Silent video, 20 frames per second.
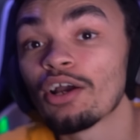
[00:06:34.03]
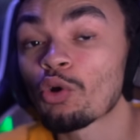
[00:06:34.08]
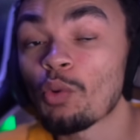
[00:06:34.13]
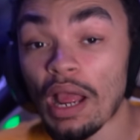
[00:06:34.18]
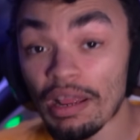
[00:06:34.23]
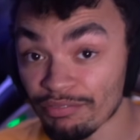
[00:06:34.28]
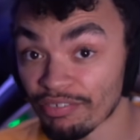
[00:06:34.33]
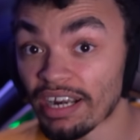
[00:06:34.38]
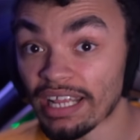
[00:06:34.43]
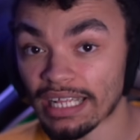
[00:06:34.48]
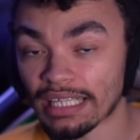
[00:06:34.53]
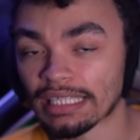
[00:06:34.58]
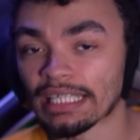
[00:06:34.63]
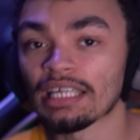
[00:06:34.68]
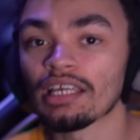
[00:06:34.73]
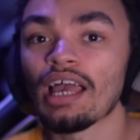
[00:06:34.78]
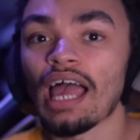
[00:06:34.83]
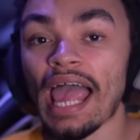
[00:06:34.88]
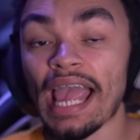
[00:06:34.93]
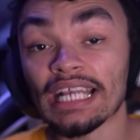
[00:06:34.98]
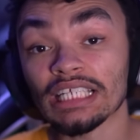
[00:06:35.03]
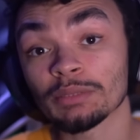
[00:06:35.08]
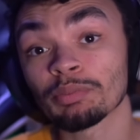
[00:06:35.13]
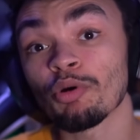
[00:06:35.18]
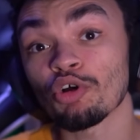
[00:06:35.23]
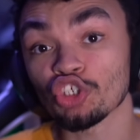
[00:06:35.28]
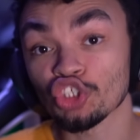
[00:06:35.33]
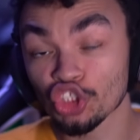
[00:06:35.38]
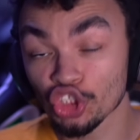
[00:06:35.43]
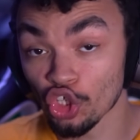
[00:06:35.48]
Quite frankly,
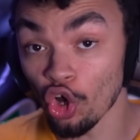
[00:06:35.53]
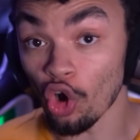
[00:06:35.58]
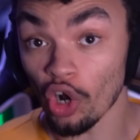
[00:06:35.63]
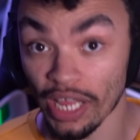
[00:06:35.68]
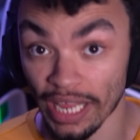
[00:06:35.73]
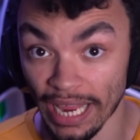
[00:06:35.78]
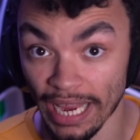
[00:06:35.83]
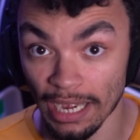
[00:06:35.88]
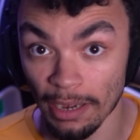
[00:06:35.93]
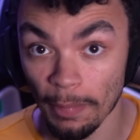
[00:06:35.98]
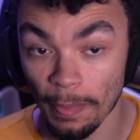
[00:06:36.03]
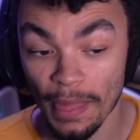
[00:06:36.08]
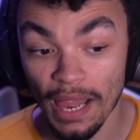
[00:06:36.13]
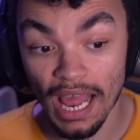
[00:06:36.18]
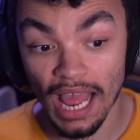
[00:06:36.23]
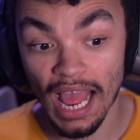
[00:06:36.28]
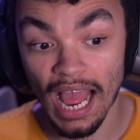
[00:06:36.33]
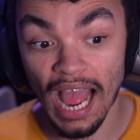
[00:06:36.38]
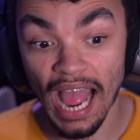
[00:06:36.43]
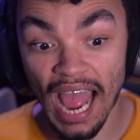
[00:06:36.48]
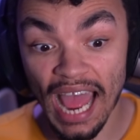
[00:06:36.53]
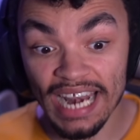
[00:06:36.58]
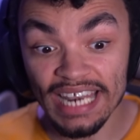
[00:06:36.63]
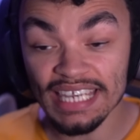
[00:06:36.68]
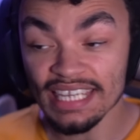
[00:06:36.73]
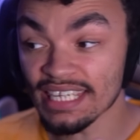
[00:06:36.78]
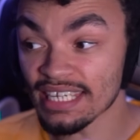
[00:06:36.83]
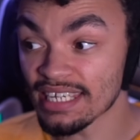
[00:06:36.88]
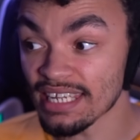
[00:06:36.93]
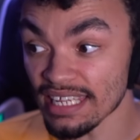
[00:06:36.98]
Xbox took it
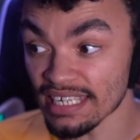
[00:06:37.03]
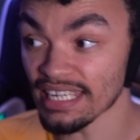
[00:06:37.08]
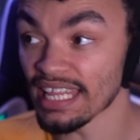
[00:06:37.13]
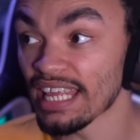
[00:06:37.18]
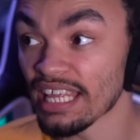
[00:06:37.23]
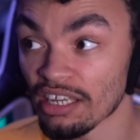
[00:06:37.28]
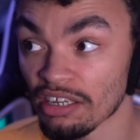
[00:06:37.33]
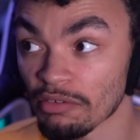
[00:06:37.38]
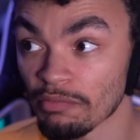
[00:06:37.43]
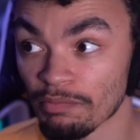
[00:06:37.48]
and did it